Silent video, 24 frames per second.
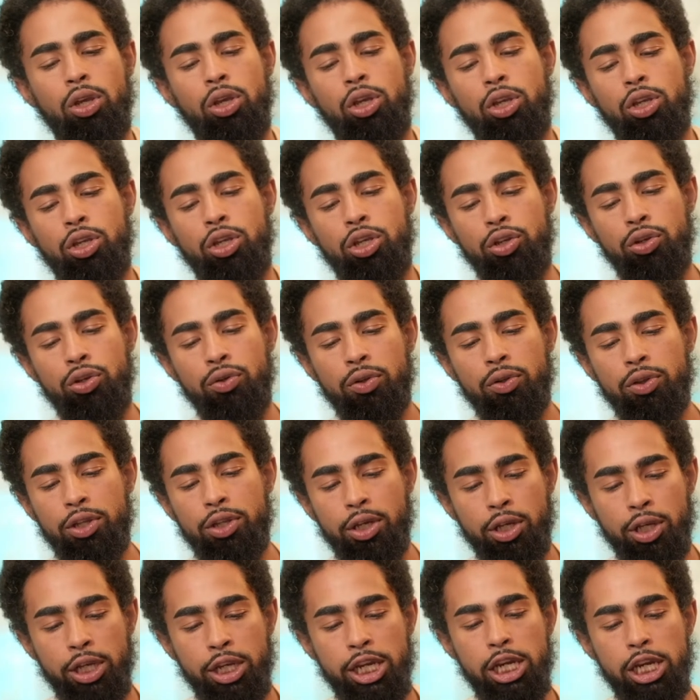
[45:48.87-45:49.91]
You,
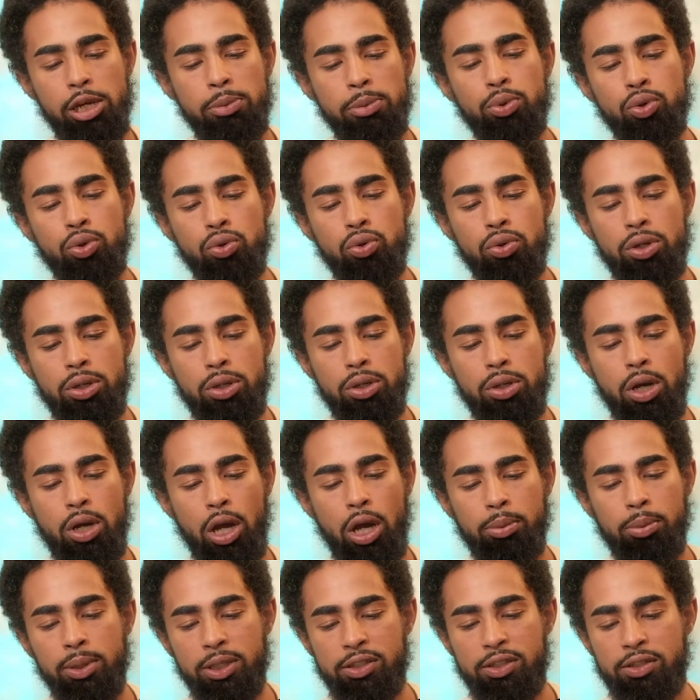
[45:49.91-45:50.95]
the Hebrew
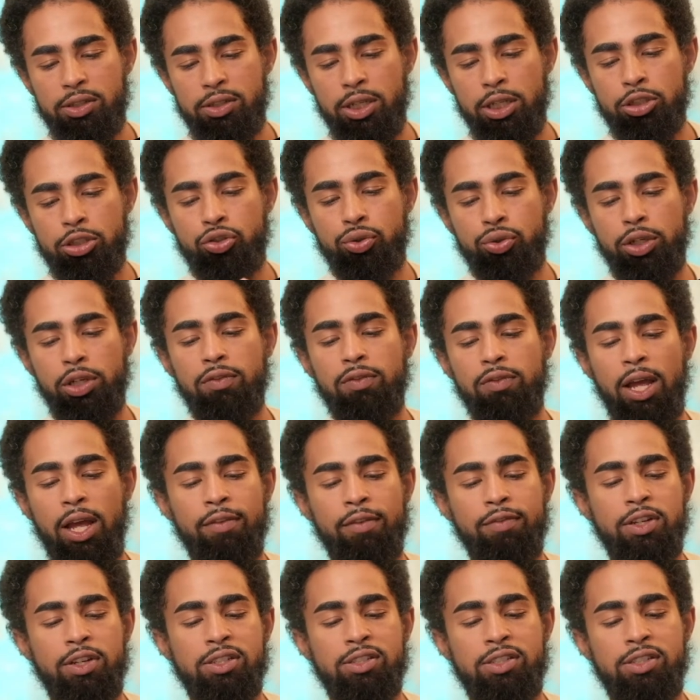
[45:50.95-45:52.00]
Kabbalistic tree of
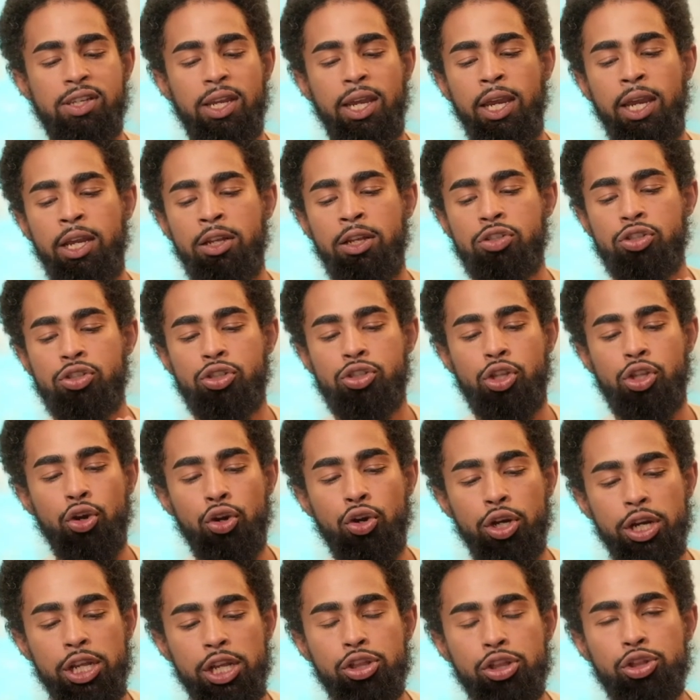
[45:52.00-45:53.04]
life contains
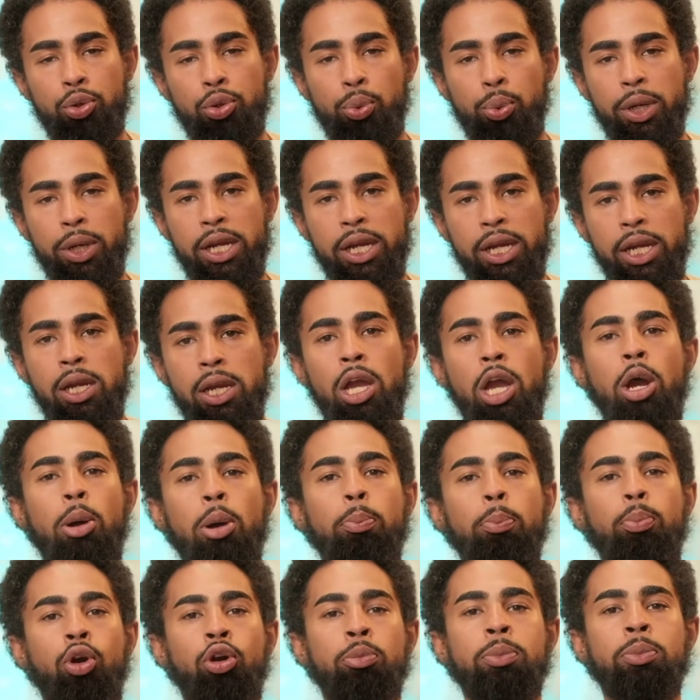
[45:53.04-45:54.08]
33
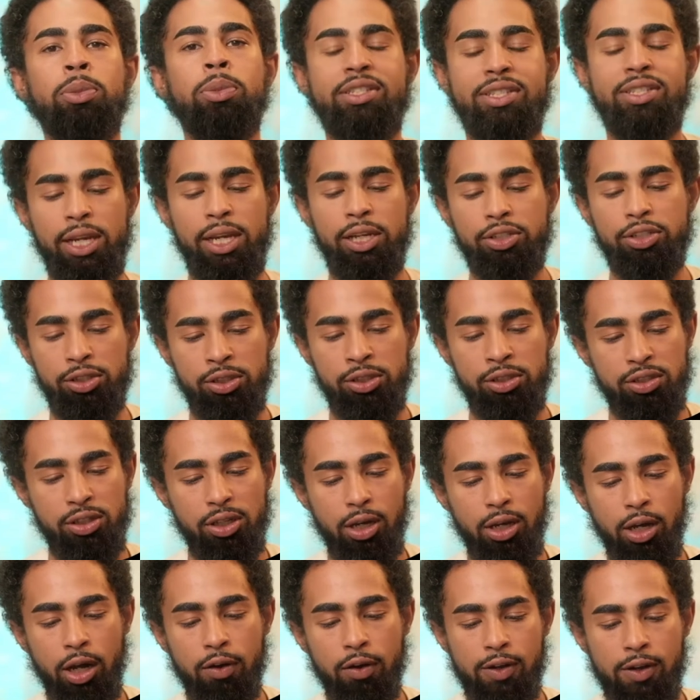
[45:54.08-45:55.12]
permutations
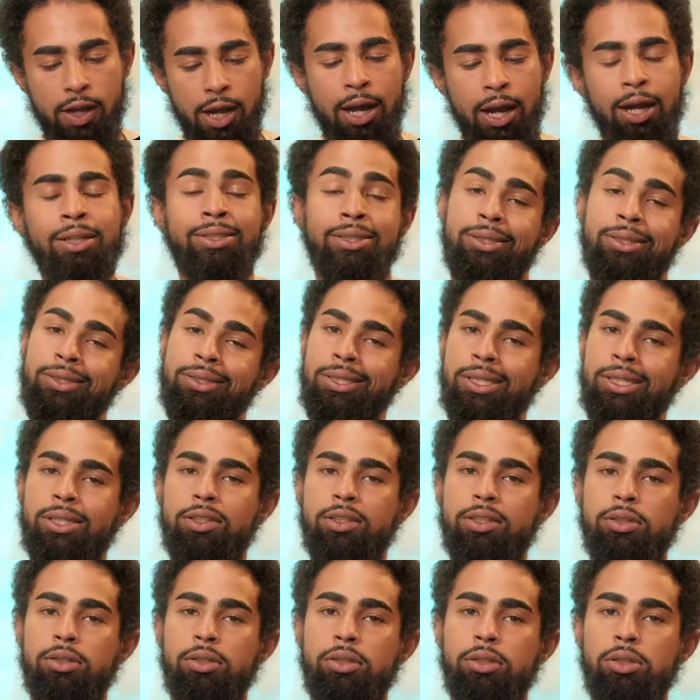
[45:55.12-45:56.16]
of
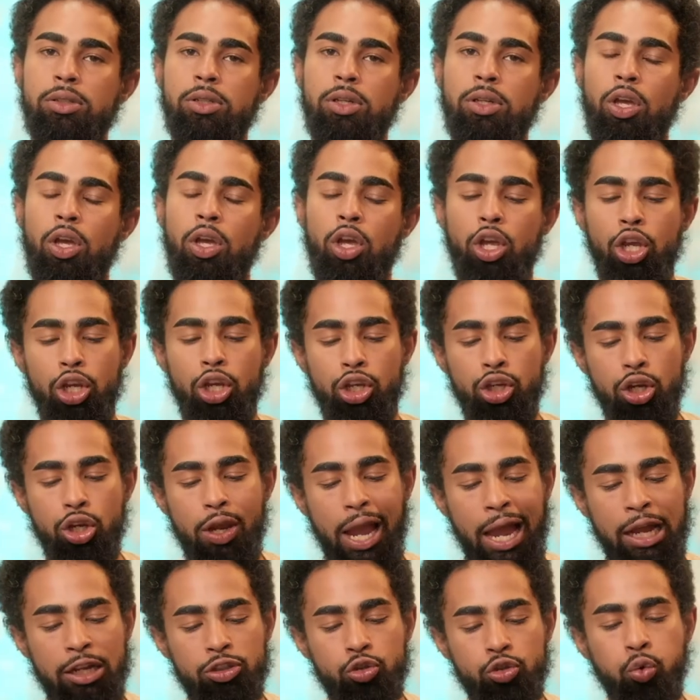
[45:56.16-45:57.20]
consciousness. You
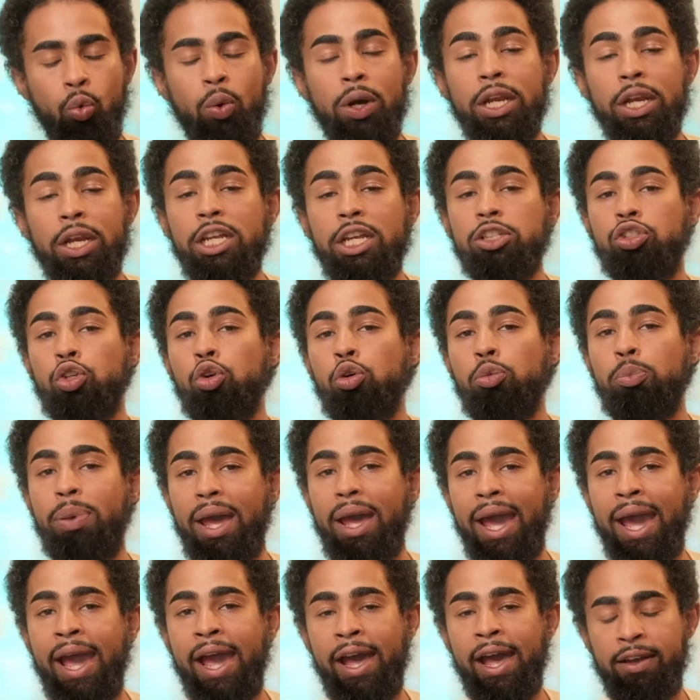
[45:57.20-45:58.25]
got 22
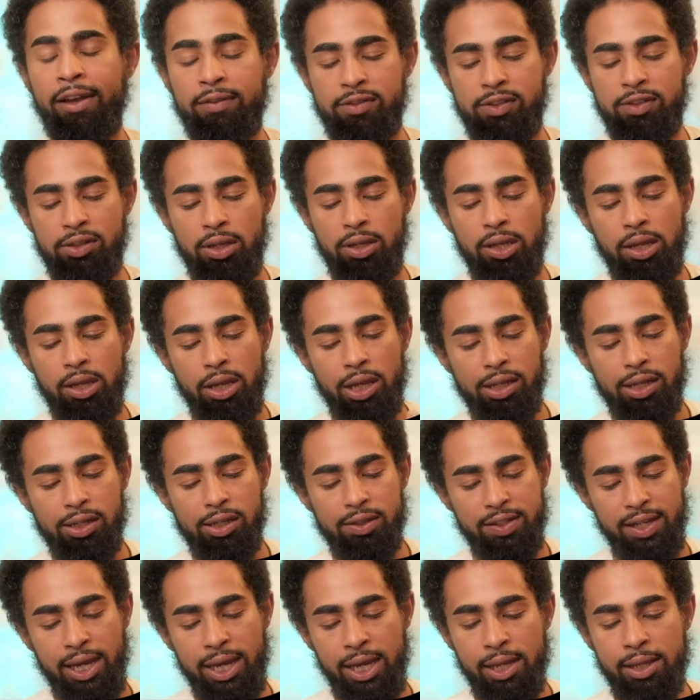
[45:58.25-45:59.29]
paths,
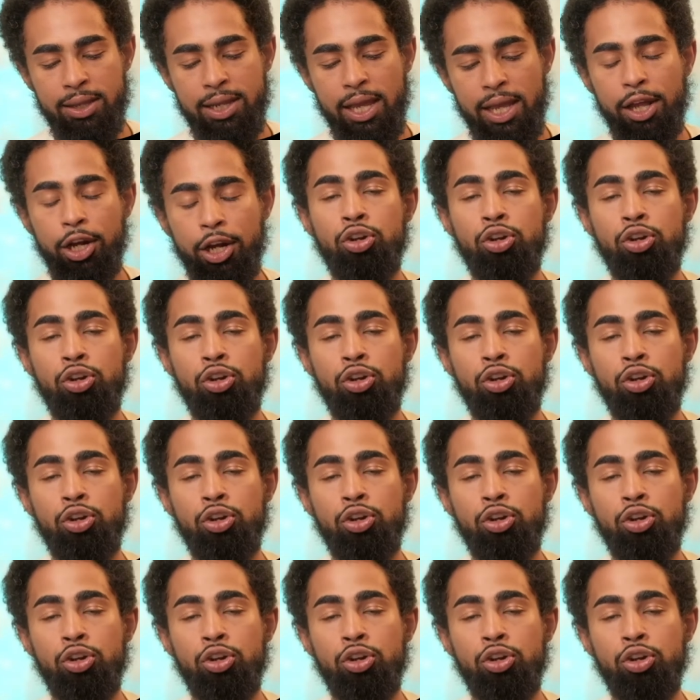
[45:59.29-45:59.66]
10 that are